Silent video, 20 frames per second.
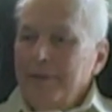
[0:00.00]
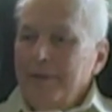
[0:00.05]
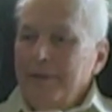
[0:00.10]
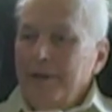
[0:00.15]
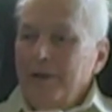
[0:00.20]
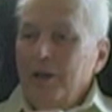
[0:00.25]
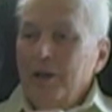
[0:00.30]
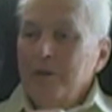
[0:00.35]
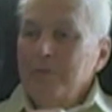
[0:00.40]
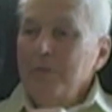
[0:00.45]

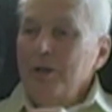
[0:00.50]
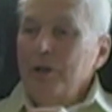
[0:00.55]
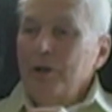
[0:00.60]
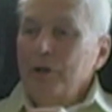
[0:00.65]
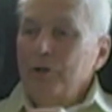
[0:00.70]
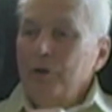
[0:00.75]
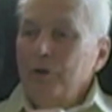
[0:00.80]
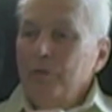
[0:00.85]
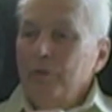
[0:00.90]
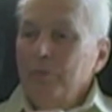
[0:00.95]
It doesn't mean
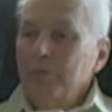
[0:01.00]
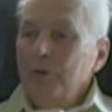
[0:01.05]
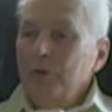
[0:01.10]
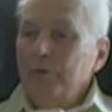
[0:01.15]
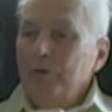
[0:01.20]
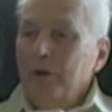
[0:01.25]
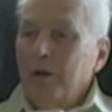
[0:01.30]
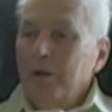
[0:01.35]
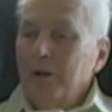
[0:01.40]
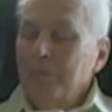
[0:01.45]
that you've
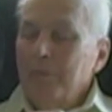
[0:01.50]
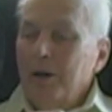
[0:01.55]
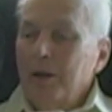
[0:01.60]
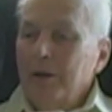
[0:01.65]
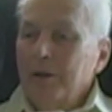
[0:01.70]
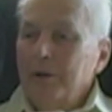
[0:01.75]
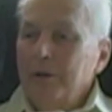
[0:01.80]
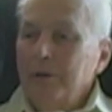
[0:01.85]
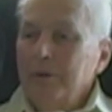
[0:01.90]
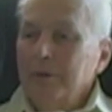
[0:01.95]
removed all the
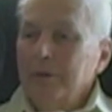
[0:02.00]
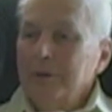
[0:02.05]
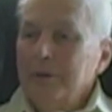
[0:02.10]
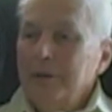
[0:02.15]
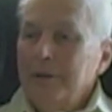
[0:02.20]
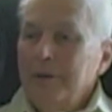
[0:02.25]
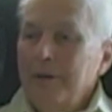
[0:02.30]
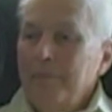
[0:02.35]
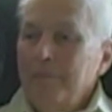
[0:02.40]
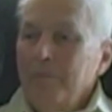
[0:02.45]
molecules.
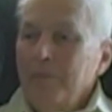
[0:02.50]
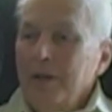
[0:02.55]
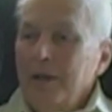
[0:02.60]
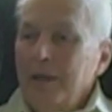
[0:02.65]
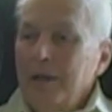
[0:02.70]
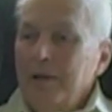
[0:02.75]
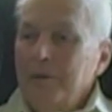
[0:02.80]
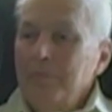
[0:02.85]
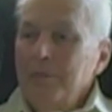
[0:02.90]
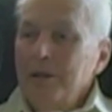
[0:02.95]

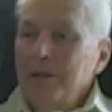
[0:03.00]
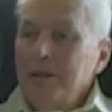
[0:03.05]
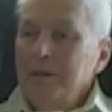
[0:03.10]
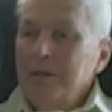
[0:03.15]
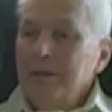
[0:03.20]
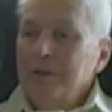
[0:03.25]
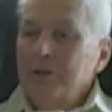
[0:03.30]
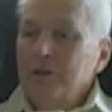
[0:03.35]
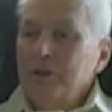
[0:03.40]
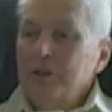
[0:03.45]
It means
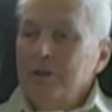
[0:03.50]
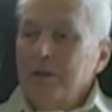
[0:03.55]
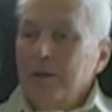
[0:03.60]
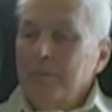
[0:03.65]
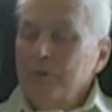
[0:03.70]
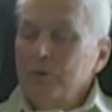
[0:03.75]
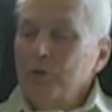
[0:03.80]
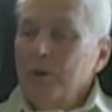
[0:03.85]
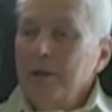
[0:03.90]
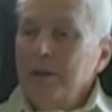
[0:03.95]
it's the
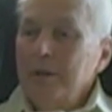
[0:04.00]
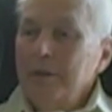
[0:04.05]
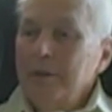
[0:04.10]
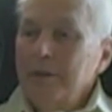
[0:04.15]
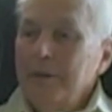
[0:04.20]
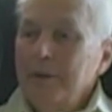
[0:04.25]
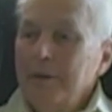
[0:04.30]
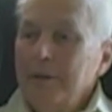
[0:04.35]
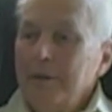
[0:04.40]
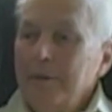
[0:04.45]
substrate
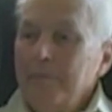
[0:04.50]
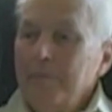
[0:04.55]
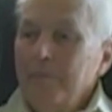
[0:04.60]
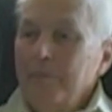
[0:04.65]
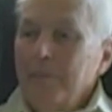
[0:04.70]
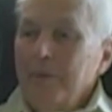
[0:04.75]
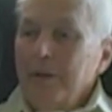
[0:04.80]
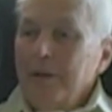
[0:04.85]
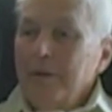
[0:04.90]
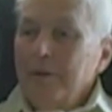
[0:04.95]

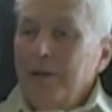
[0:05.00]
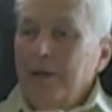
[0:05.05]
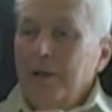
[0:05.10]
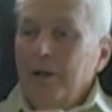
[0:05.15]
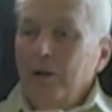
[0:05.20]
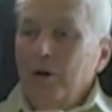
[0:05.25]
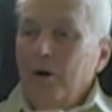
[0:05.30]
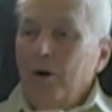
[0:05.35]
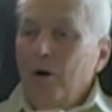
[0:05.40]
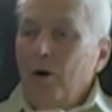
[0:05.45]

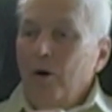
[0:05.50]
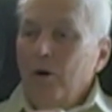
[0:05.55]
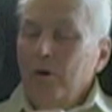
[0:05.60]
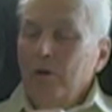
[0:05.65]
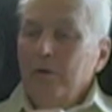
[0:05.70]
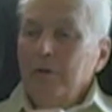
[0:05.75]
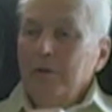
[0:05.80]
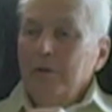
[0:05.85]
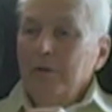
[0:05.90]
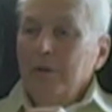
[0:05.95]
that
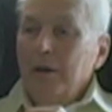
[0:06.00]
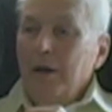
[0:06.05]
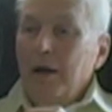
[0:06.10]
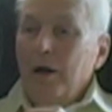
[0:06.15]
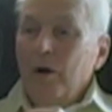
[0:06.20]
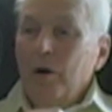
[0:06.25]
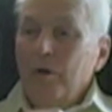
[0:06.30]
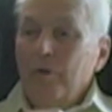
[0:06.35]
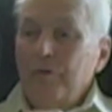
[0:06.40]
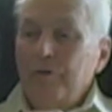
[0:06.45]
all
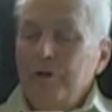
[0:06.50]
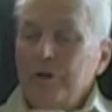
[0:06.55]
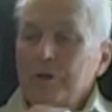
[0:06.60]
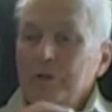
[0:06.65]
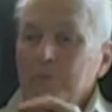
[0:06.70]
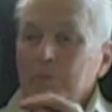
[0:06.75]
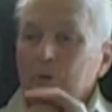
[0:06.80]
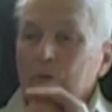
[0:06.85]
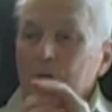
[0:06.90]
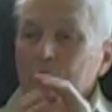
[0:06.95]
our visible